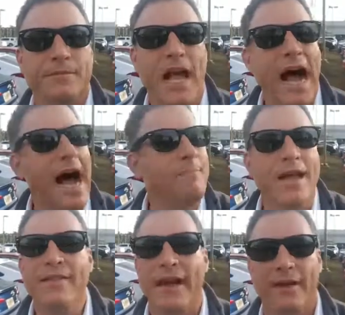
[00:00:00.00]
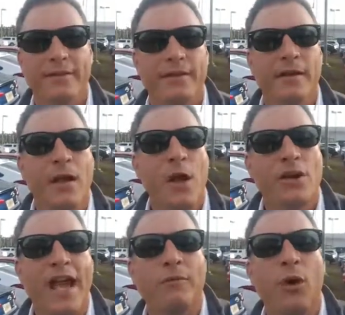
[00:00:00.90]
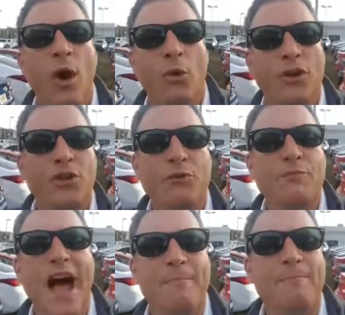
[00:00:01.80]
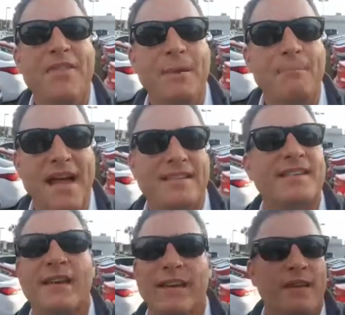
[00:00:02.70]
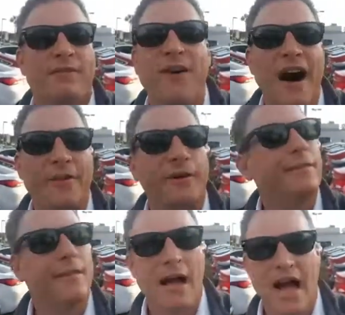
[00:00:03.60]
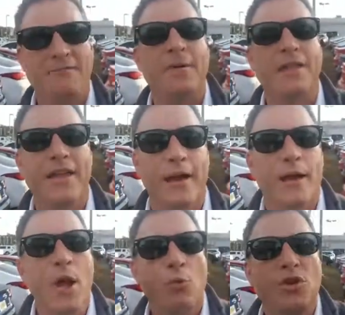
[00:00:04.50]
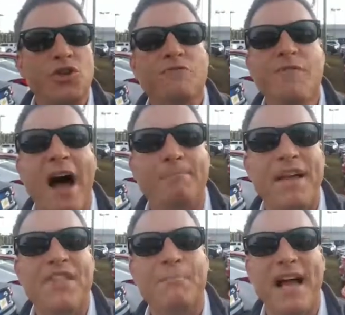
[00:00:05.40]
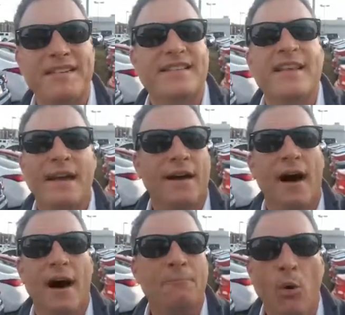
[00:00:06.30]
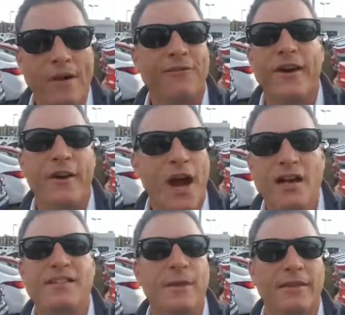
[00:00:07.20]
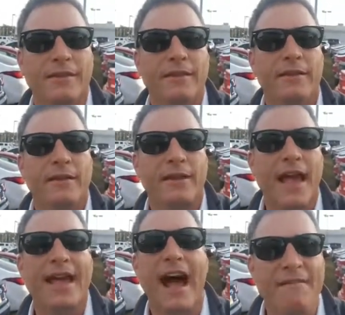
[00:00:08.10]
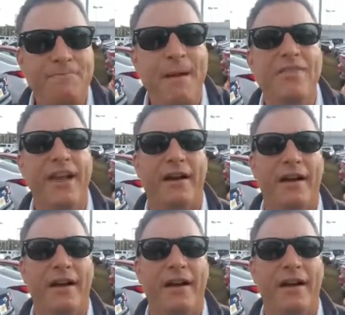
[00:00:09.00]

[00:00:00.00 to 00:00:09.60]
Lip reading: I've been there. Okay? When you've not been the best father, I've been there. When you've not been the best boyfriend or husband, okay? I've been there.